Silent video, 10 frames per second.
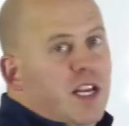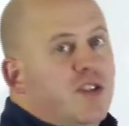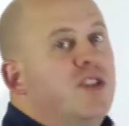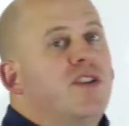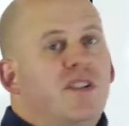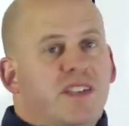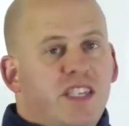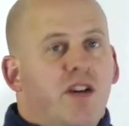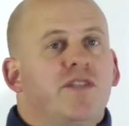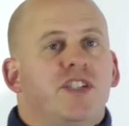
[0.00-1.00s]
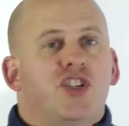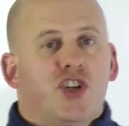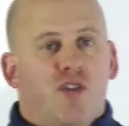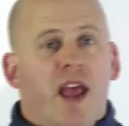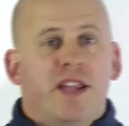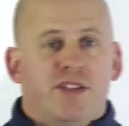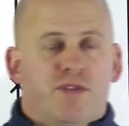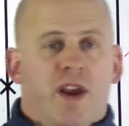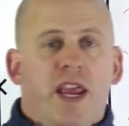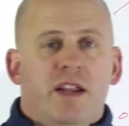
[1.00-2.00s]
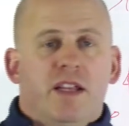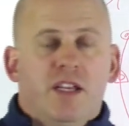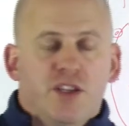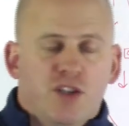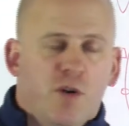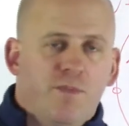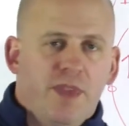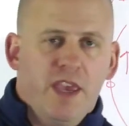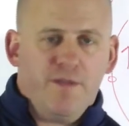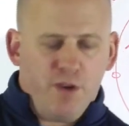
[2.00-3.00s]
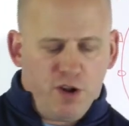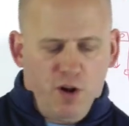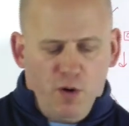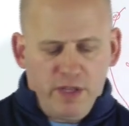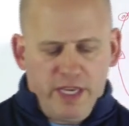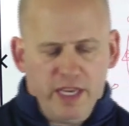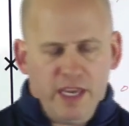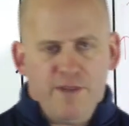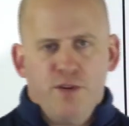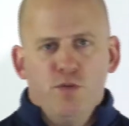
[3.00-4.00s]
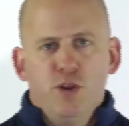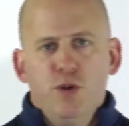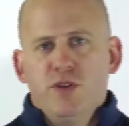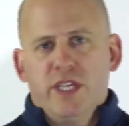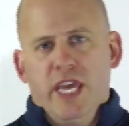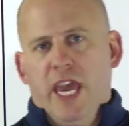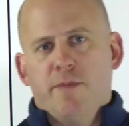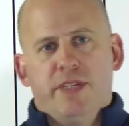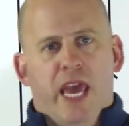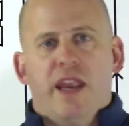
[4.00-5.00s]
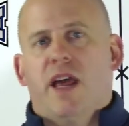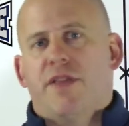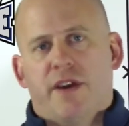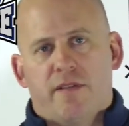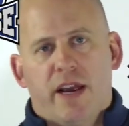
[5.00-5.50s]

So you start to see all these trends, right? So if your goalie, if you lose a game 10-0,